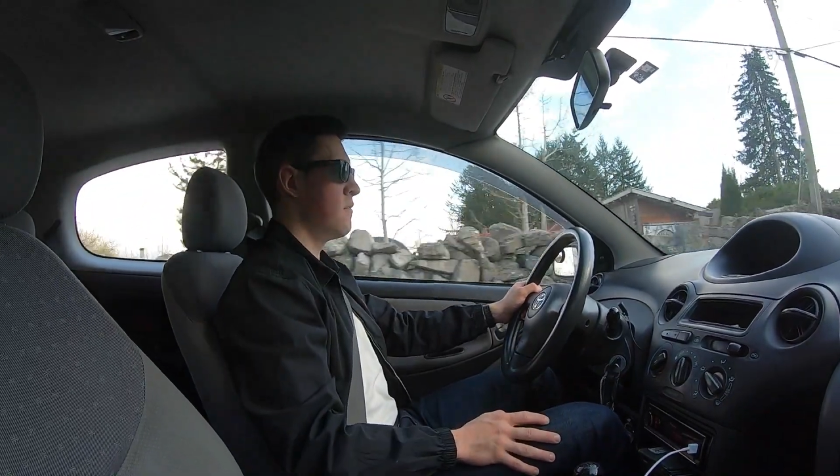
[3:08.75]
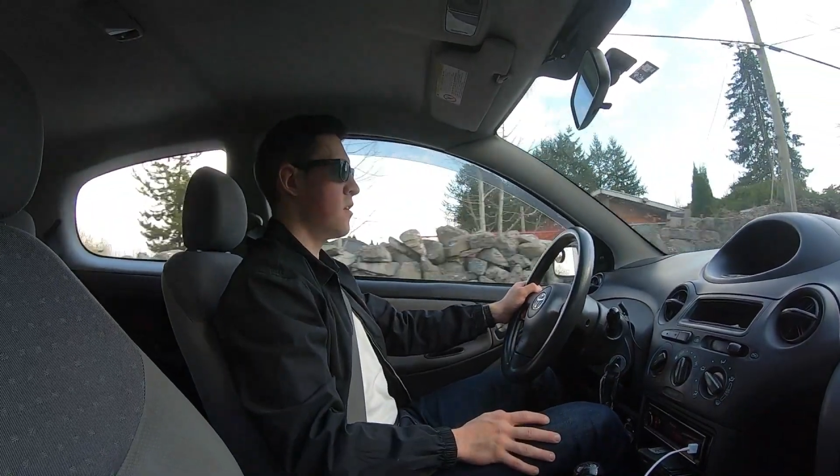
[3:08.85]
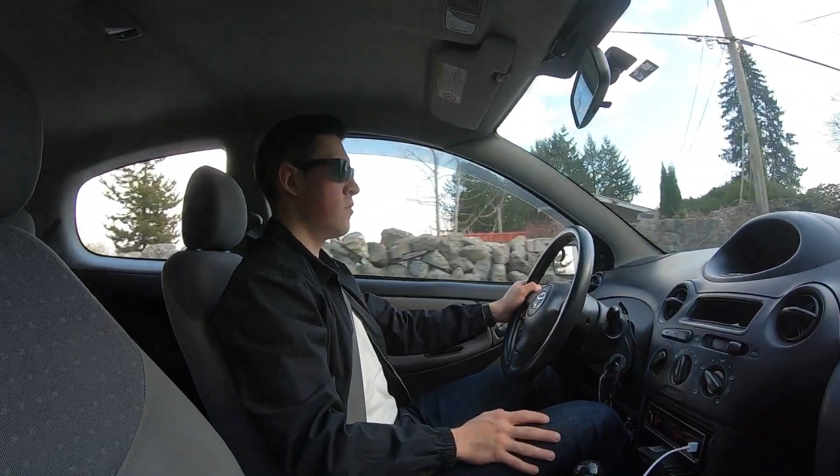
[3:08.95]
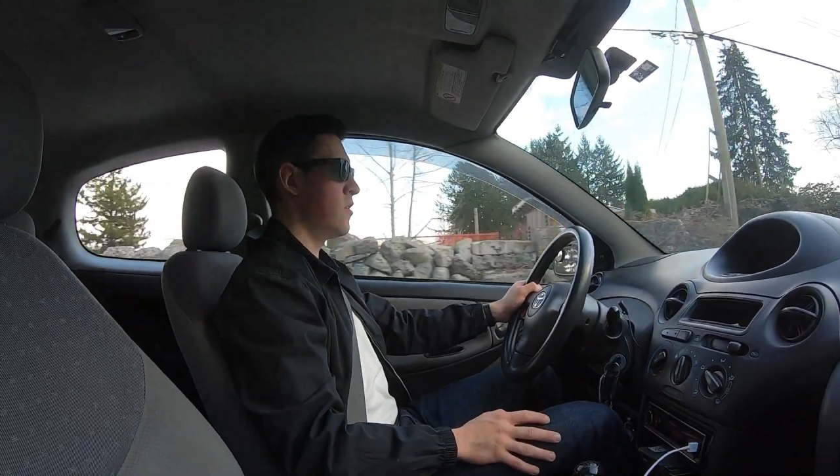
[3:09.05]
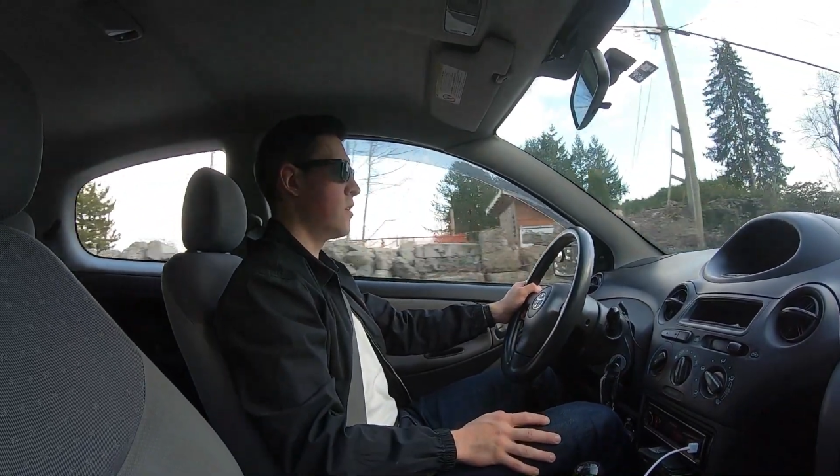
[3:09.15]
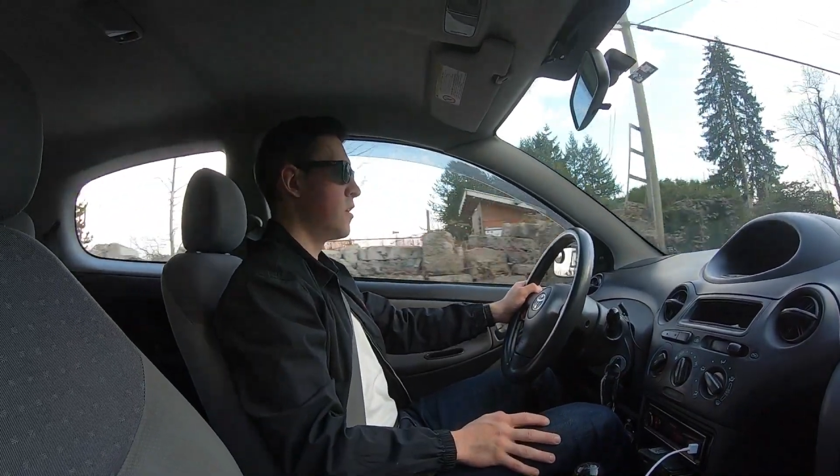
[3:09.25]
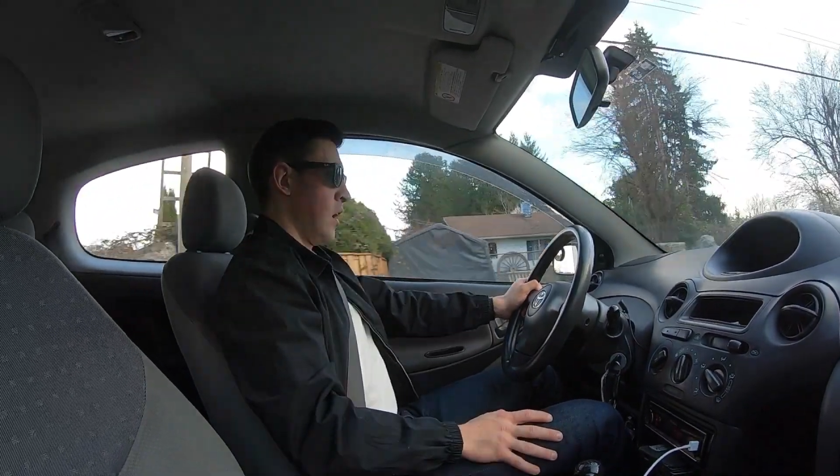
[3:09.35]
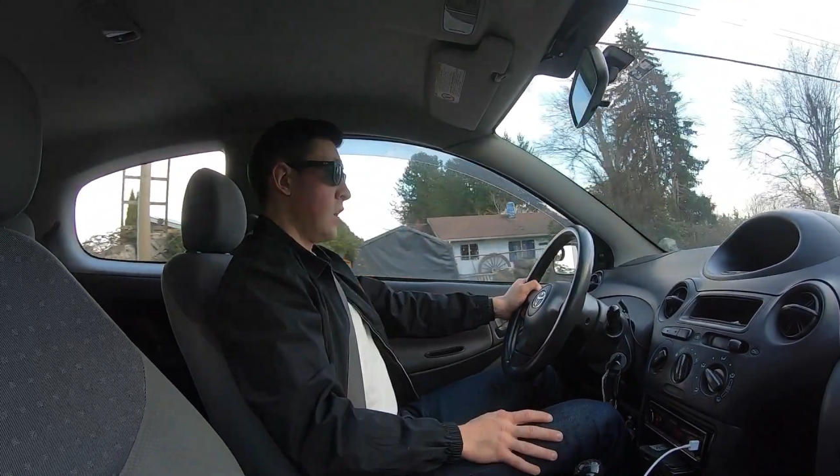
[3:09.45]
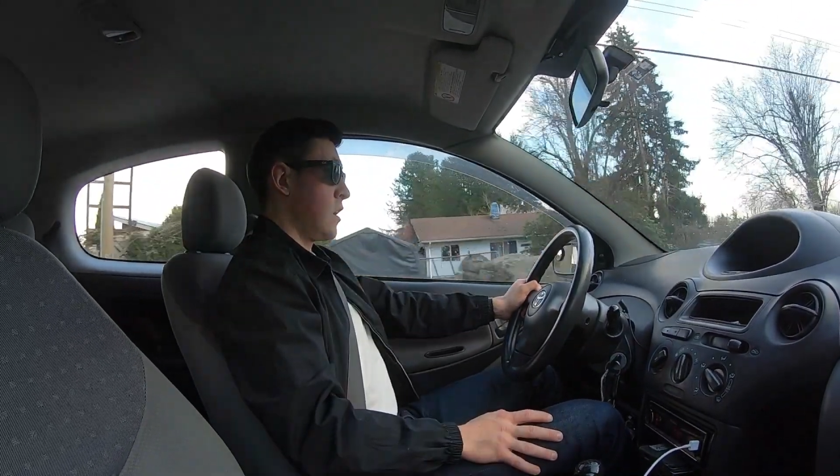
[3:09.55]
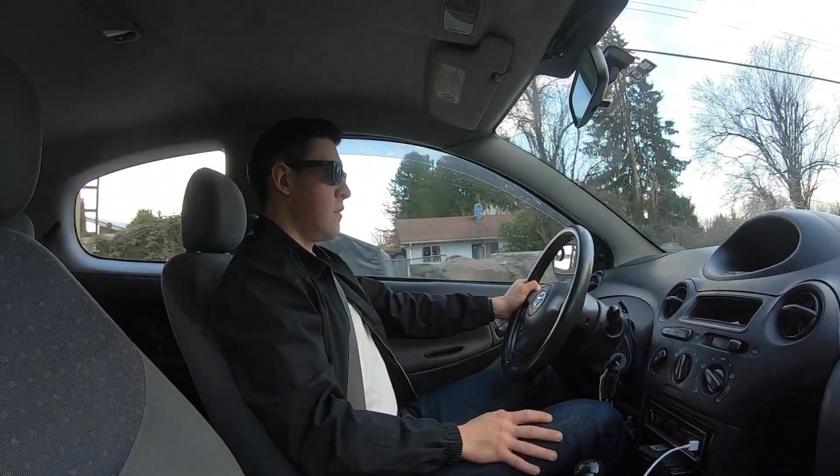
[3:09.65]
very
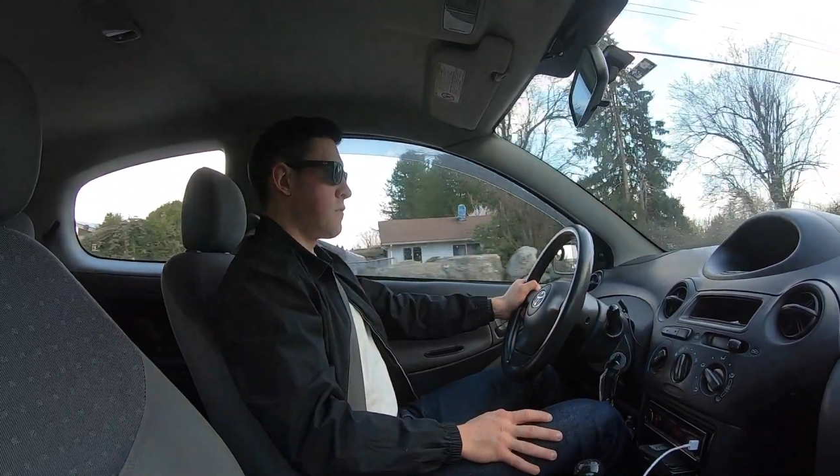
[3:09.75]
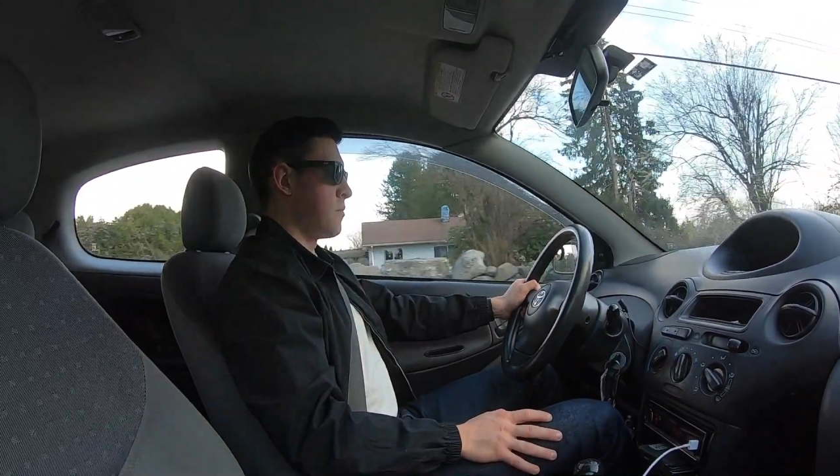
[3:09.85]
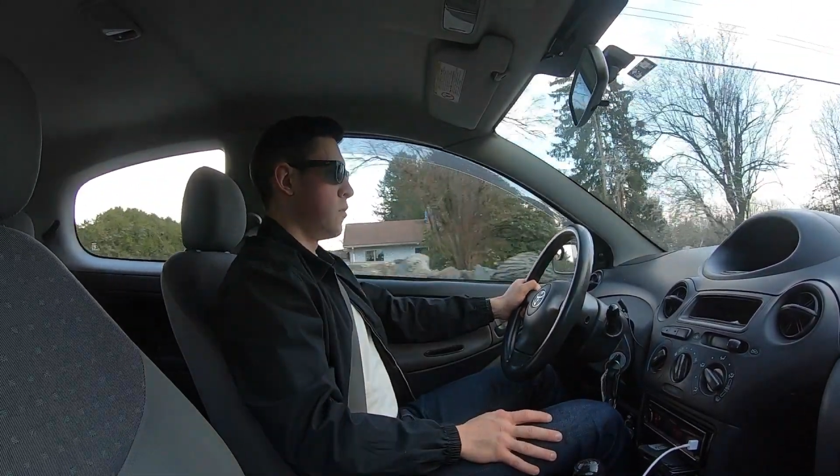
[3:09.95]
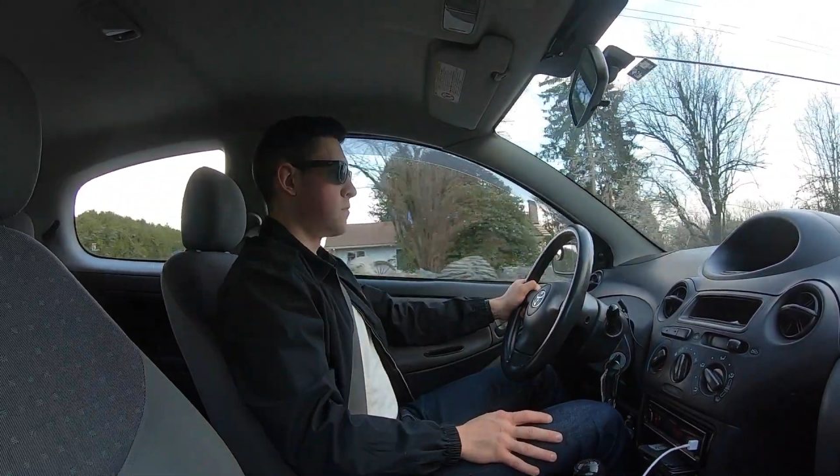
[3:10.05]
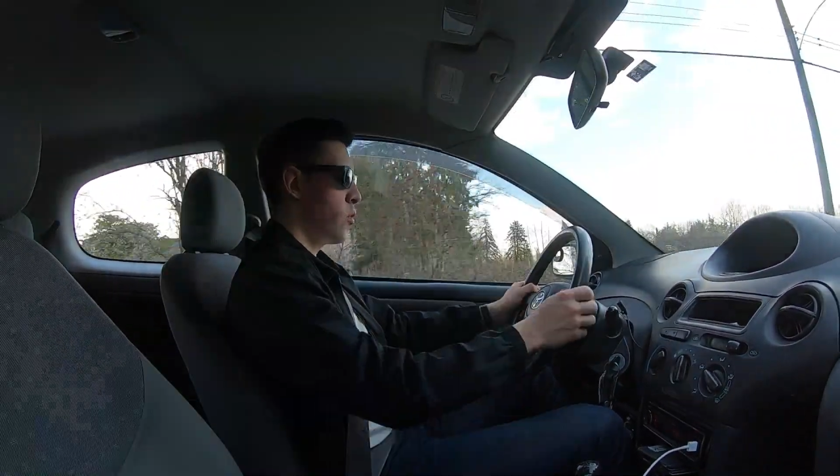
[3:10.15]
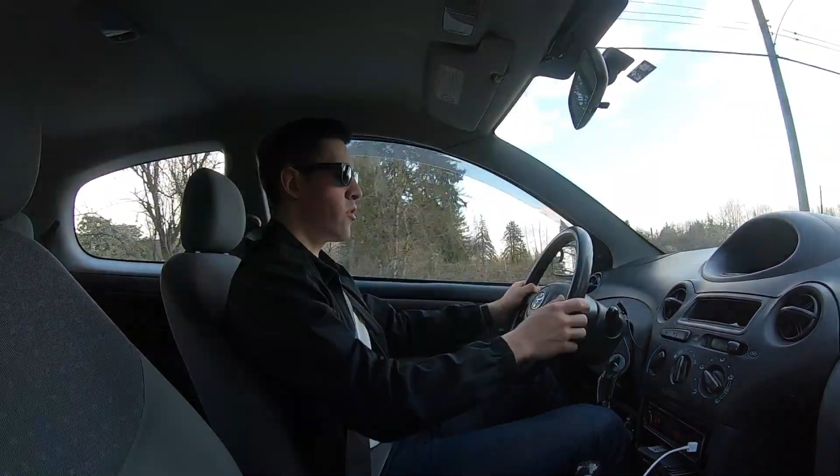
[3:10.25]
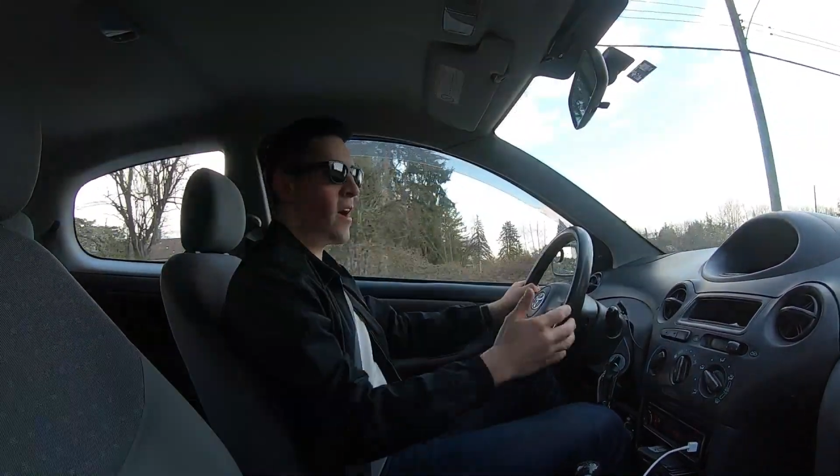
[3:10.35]
uncomfortable. What